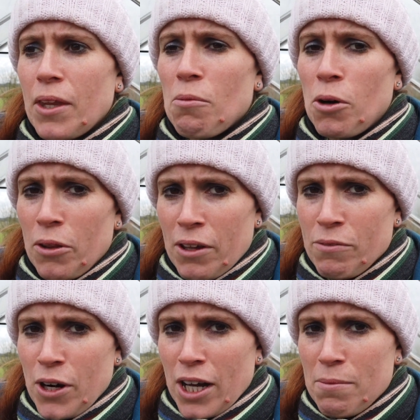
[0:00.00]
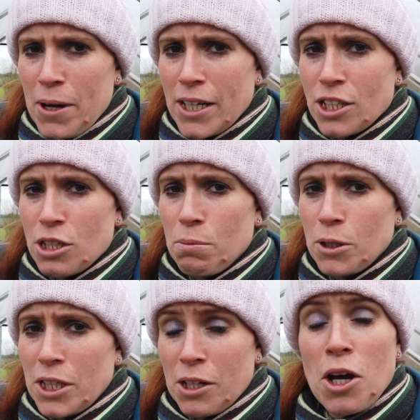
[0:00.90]
what they've recommended to
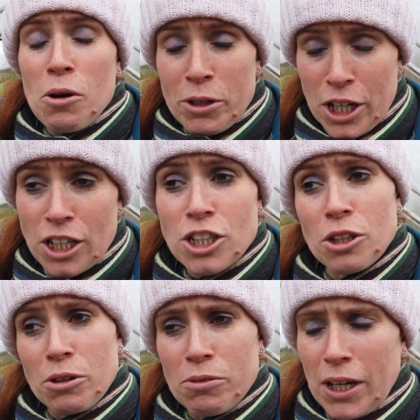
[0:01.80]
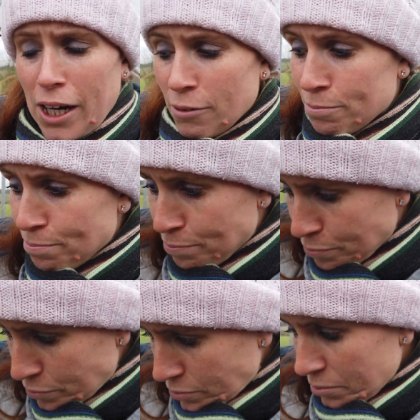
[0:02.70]
put in, which I'll show you now.
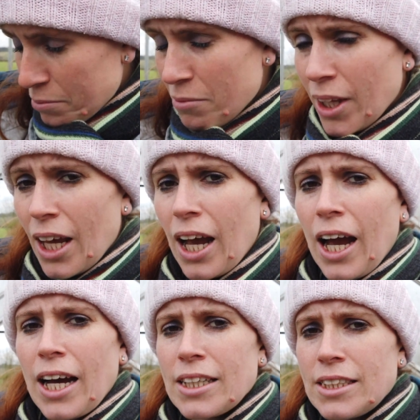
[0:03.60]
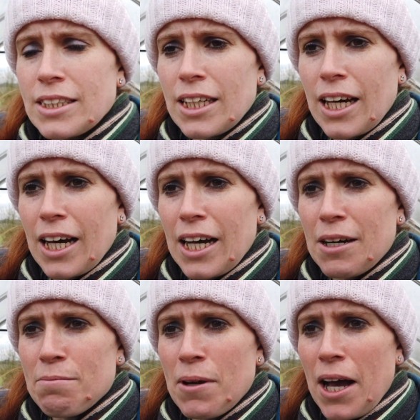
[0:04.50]
And
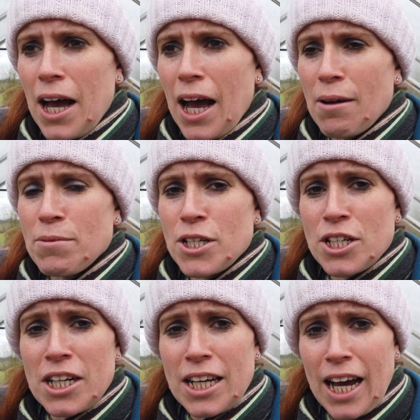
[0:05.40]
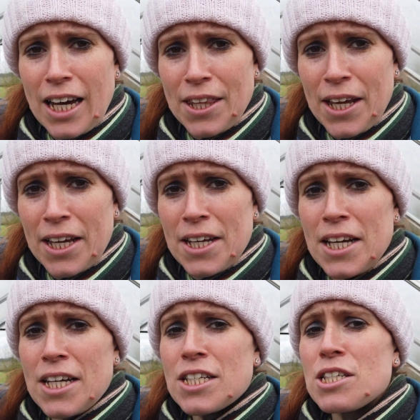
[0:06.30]
I'm just going to gather
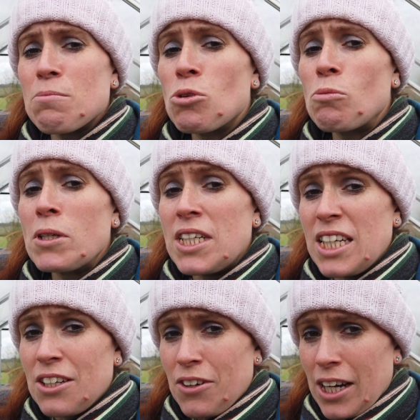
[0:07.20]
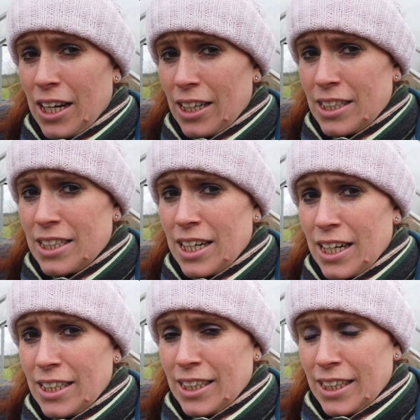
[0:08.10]
some more materials that
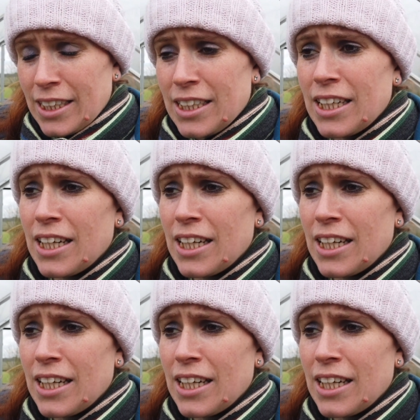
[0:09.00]
I need